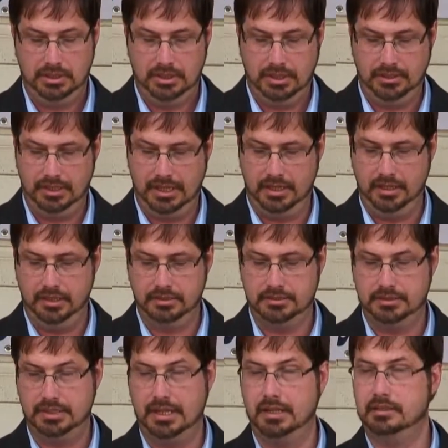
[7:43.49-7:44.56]
And that
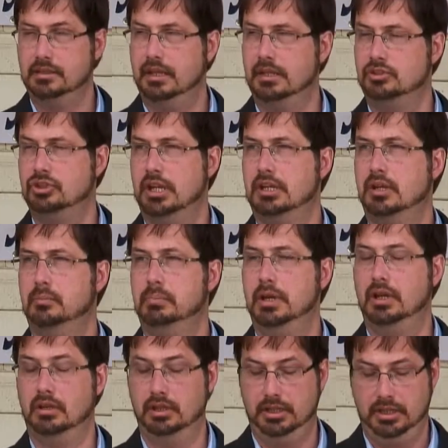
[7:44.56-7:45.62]
is that Jacob
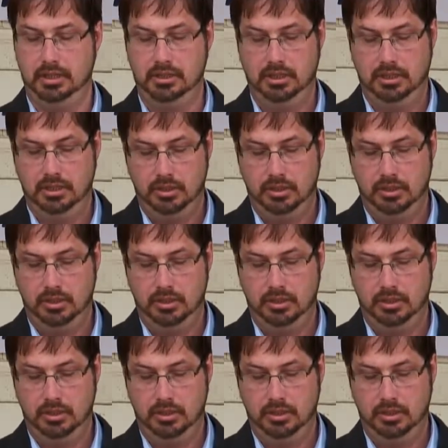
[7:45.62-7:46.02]
Bayley